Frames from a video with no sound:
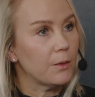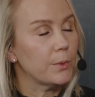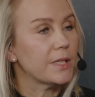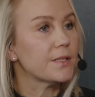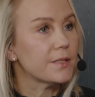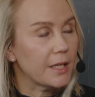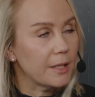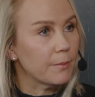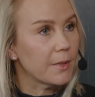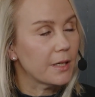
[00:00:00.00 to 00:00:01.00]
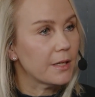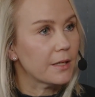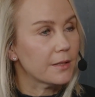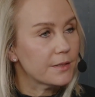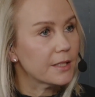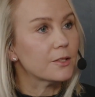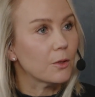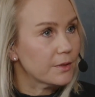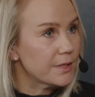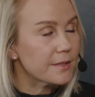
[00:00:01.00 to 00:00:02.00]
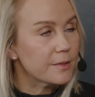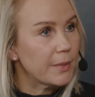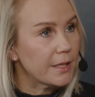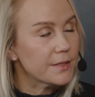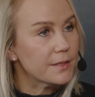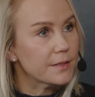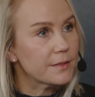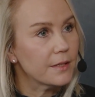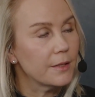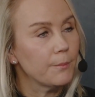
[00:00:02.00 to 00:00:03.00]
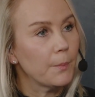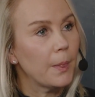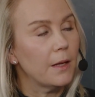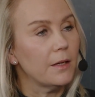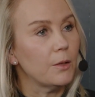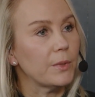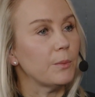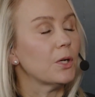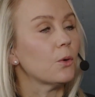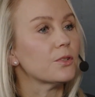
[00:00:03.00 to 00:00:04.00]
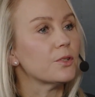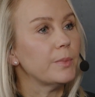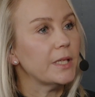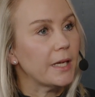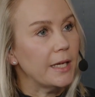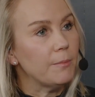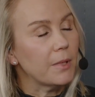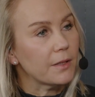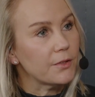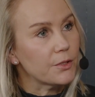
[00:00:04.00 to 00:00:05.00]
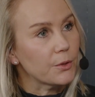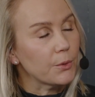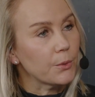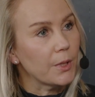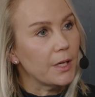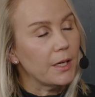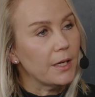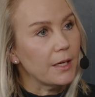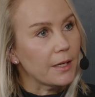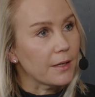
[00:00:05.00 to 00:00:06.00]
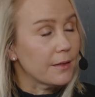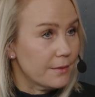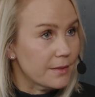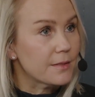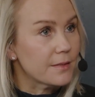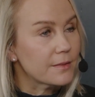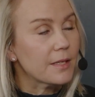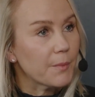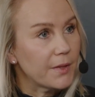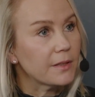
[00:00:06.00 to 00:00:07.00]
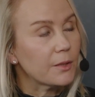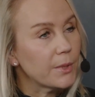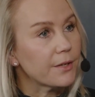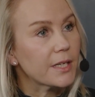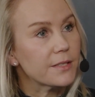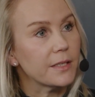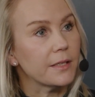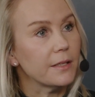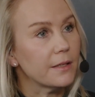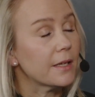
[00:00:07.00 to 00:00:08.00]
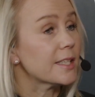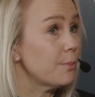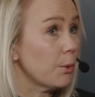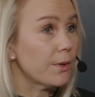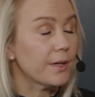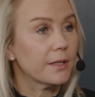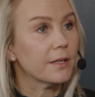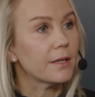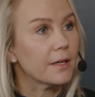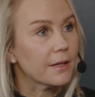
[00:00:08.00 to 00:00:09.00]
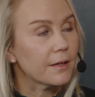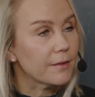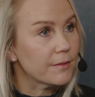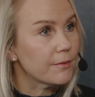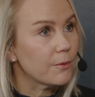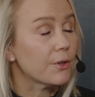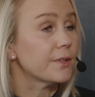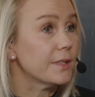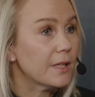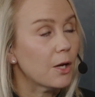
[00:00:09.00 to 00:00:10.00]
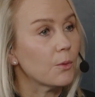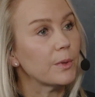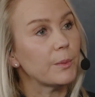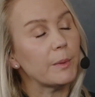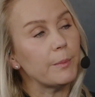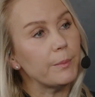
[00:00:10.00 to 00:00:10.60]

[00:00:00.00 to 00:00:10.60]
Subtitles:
with the same technology as a basis, we will also be able to, and this is something that we are actually exploring already now, we will